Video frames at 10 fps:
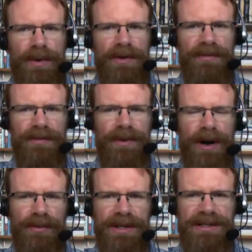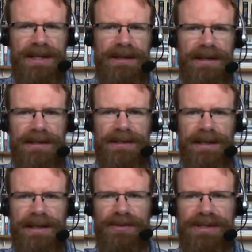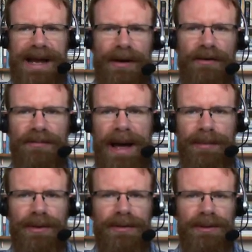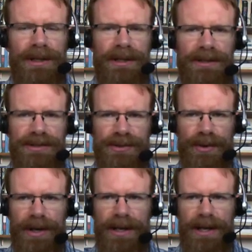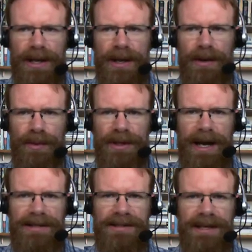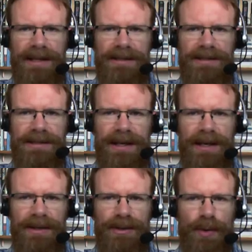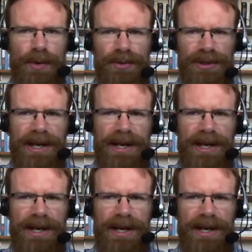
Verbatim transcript: We've already seen this in the Tower of Babel uh, story uh, when God says, uh, quote,